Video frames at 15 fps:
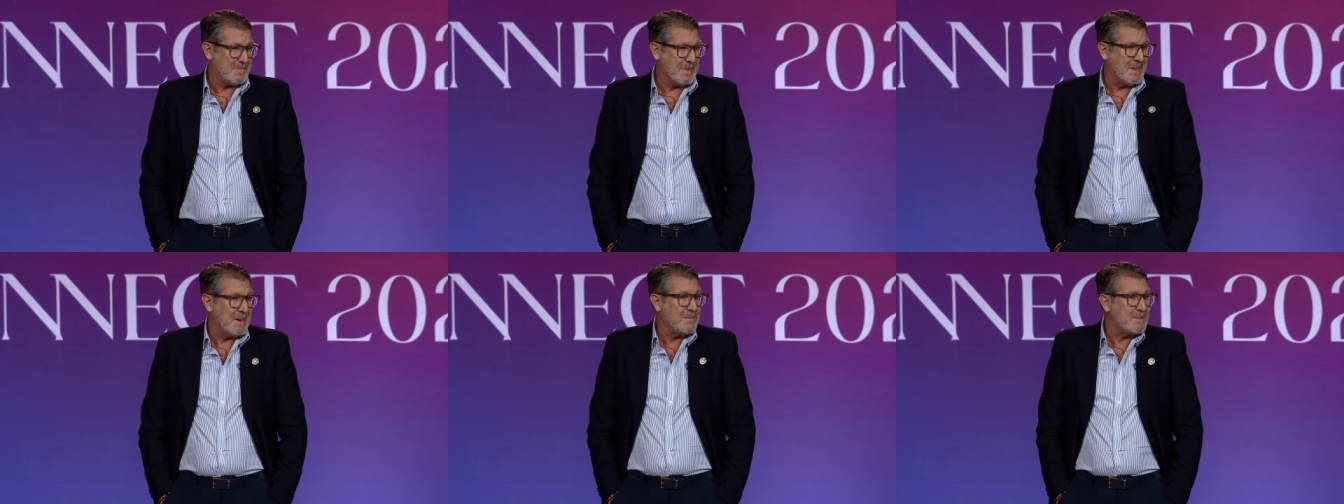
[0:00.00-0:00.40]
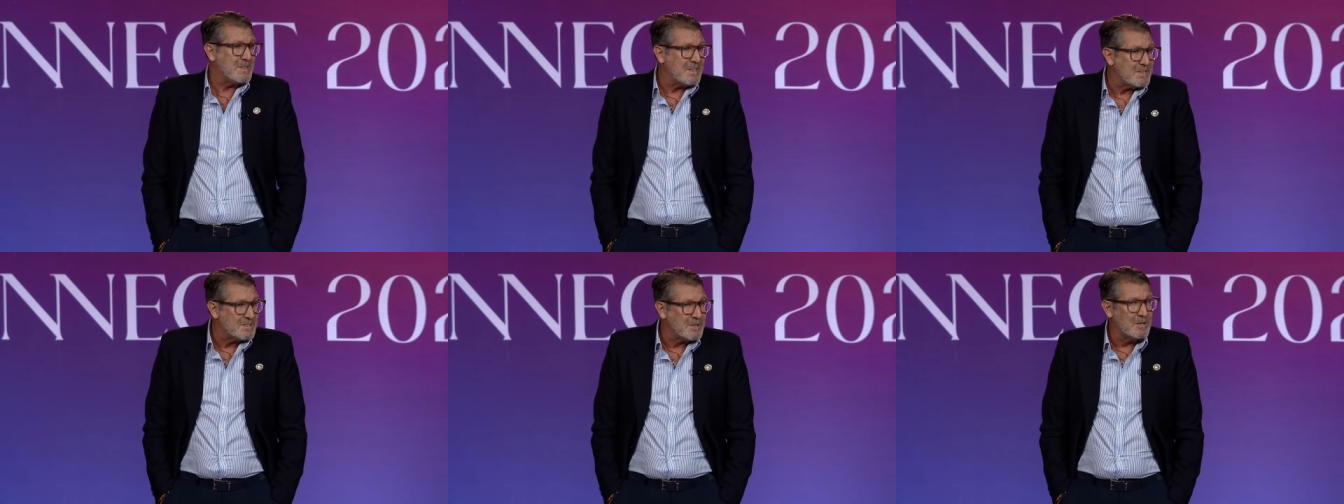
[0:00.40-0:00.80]
And
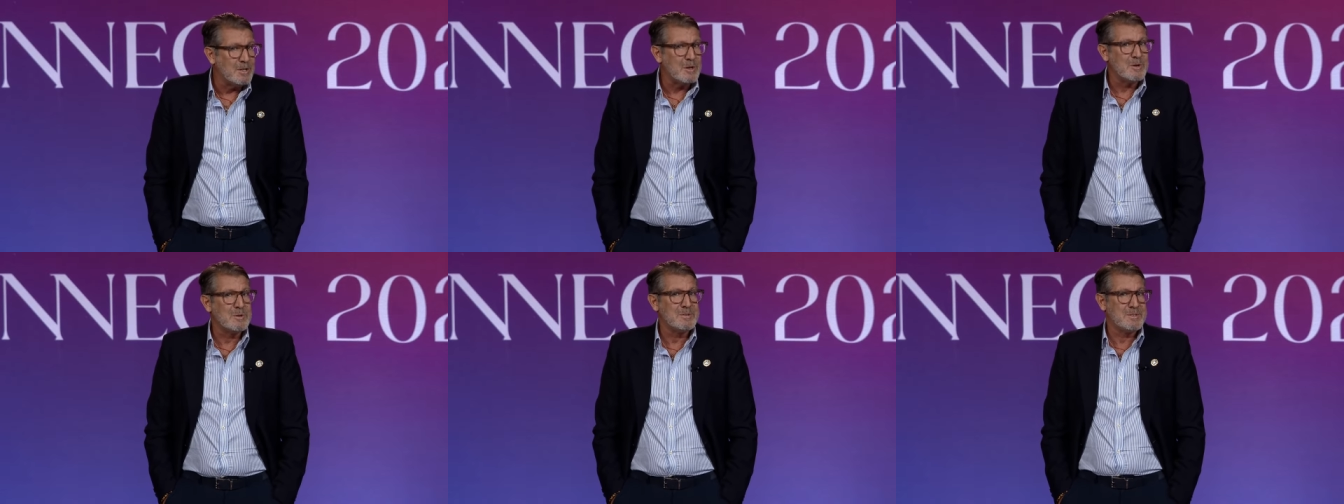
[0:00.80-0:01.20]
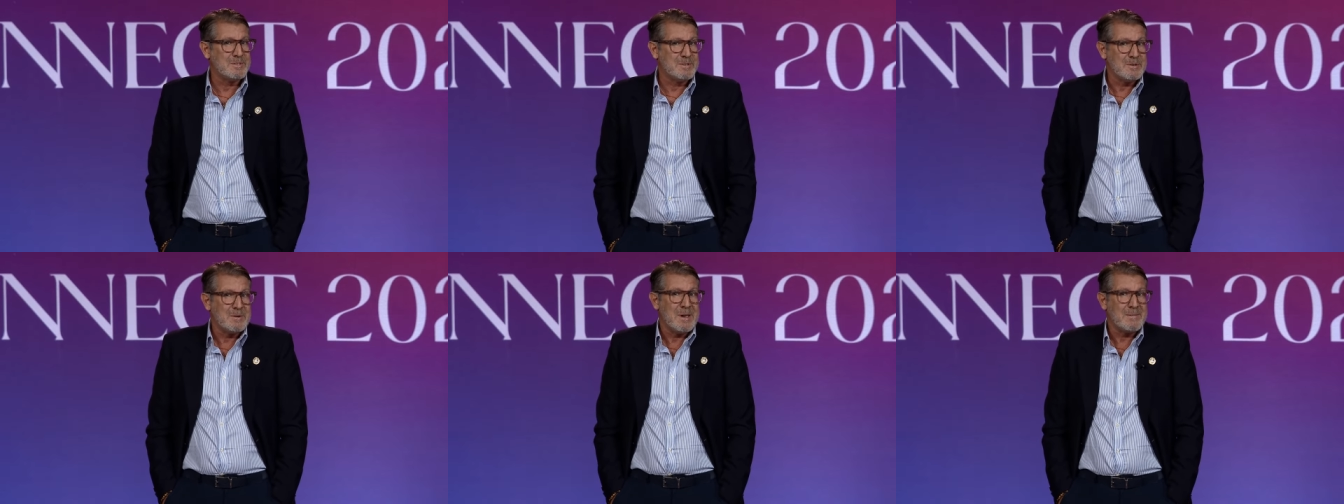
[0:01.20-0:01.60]
everything's closed,
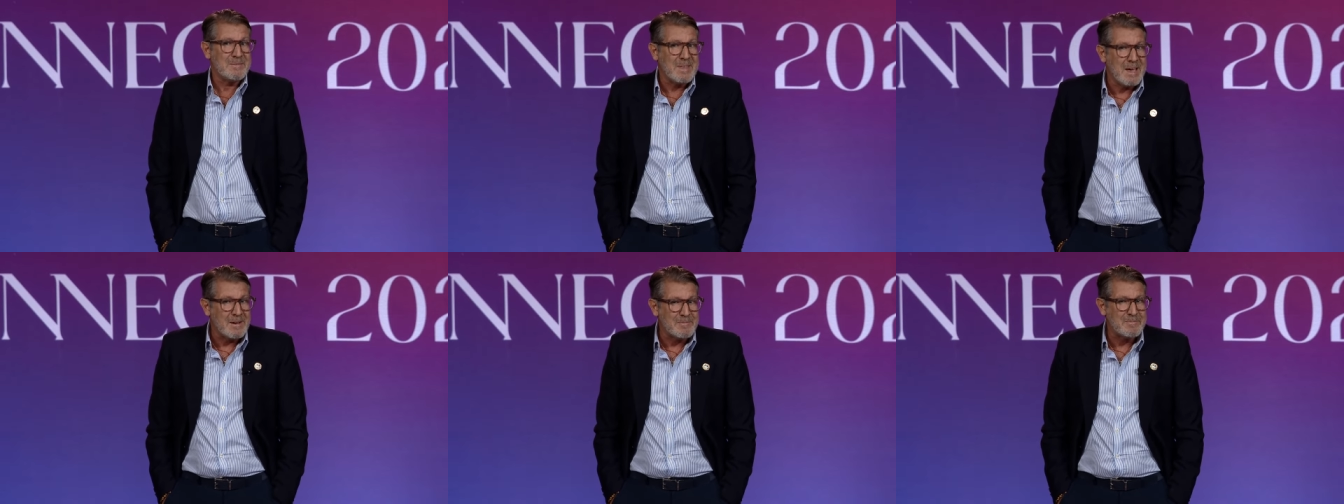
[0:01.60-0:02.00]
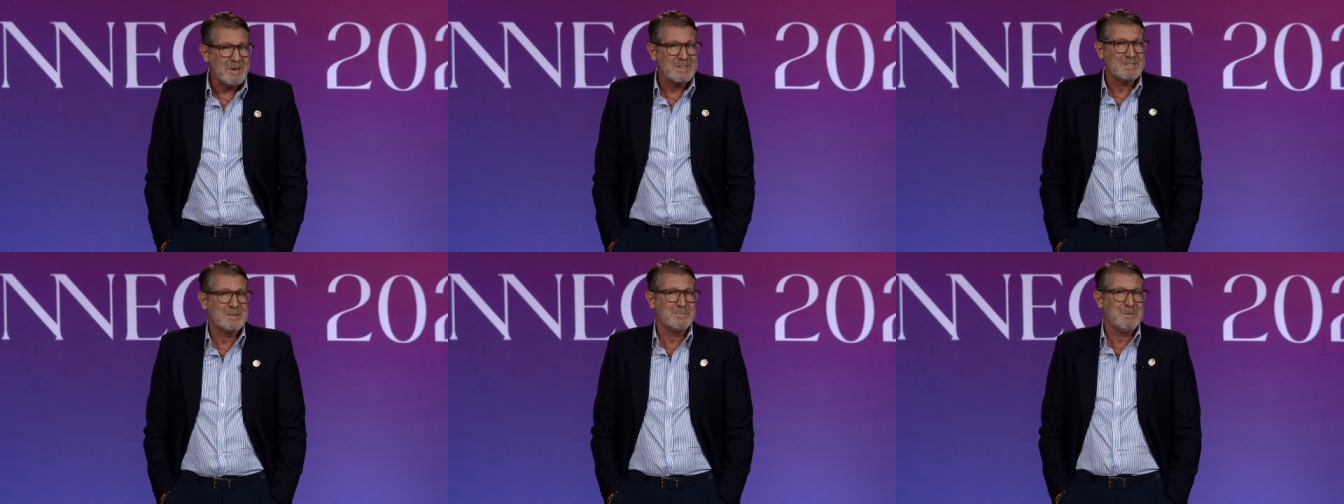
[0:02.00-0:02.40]
so we have to have
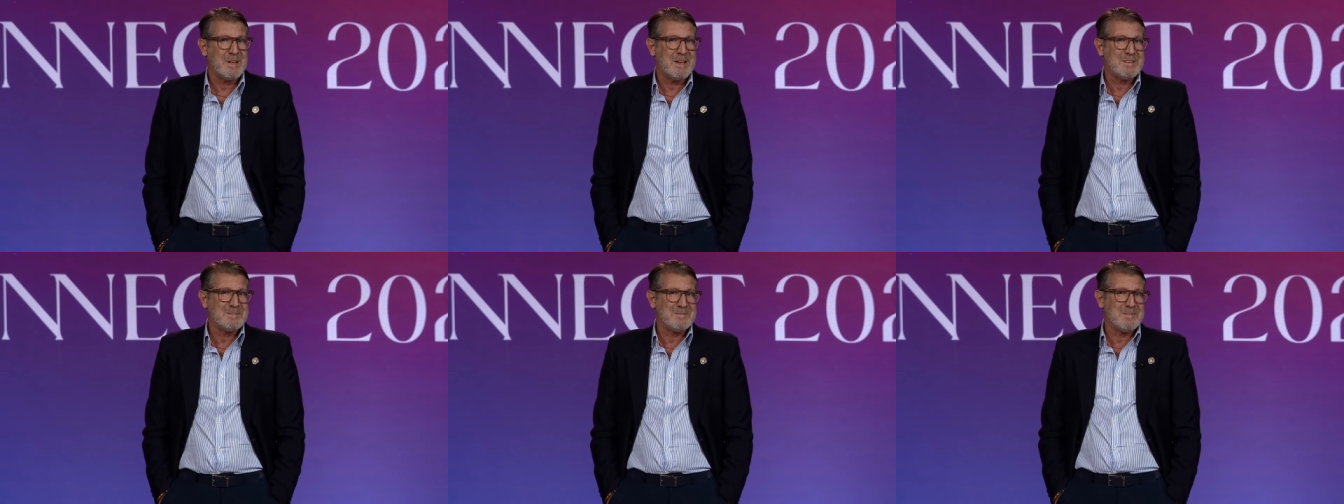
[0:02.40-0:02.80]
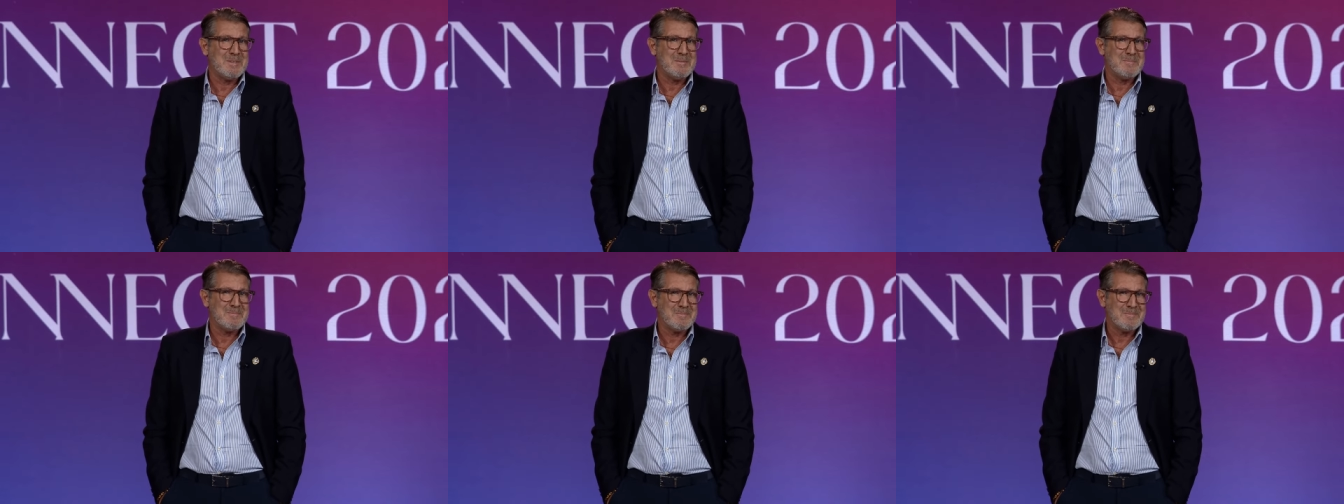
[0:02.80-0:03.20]
pet supplies for
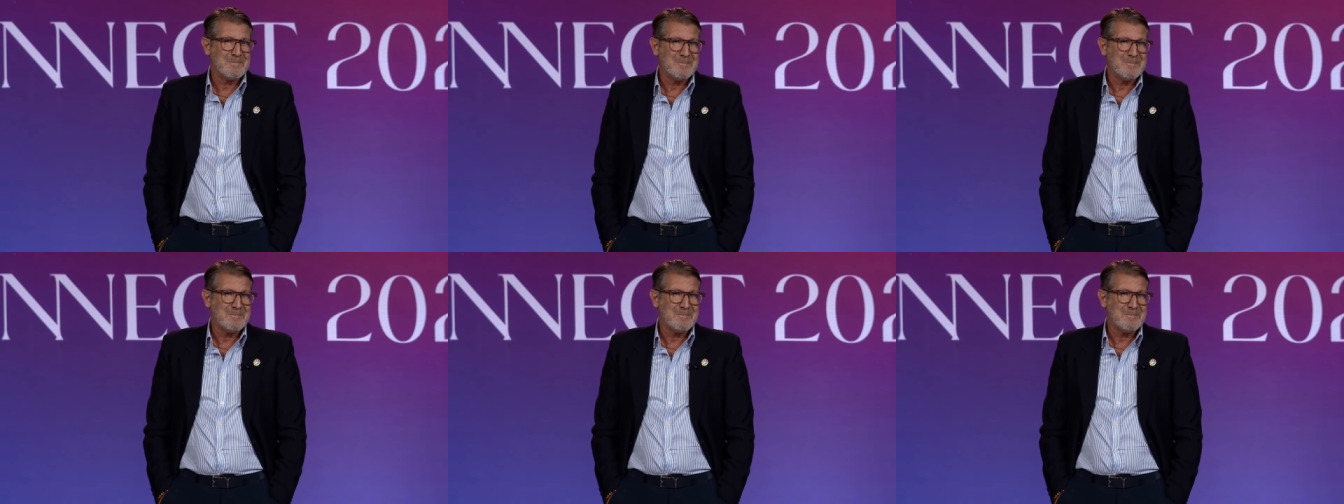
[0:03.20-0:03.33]
them.